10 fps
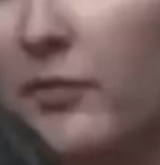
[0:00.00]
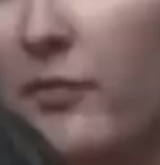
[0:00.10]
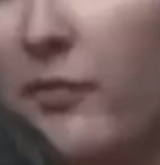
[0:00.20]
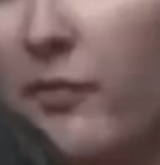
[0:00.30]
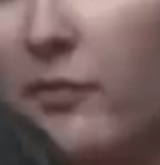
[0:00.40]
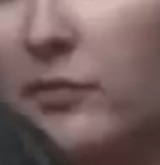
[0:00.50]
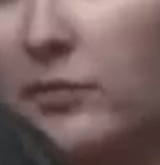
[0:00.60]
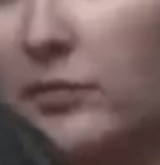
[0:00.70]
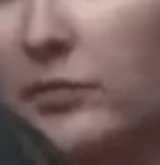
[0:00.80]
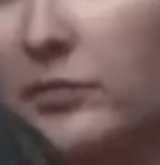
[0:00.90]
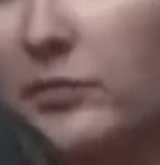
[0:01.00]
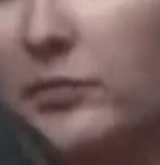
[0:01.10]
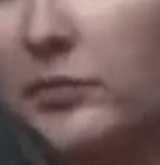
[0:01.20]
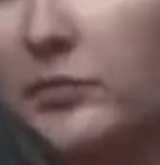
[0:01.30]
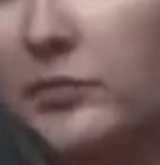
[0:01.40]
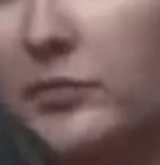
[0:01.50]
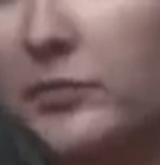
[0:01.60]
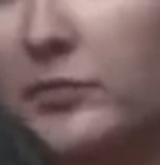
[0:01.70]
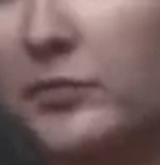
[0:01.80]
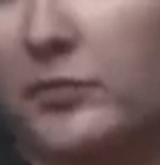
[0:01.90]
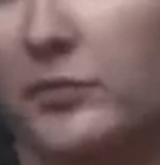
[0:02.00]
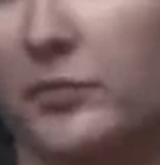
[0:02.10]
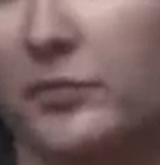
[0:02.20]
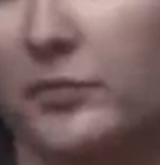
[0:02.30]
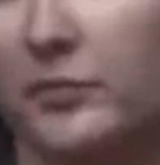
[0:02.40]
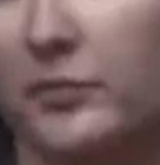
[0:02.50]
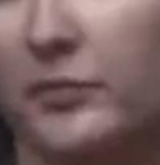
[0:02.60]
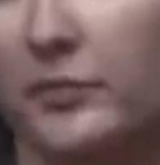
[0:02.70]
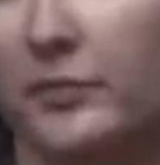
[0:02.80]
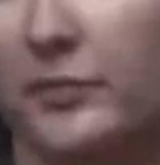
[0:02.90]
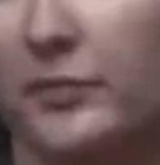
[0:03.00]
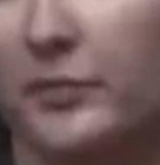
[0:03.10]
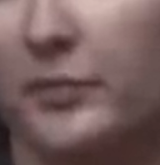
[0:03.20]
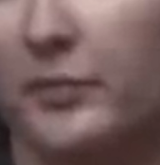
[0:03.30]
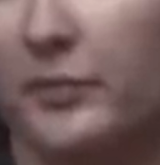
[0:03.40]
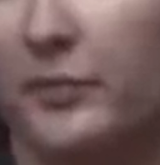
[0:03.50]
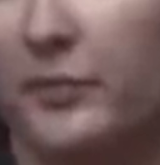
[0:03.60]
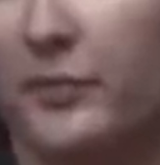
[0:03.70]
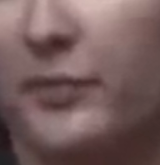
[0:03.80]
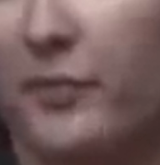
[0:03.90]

(silent)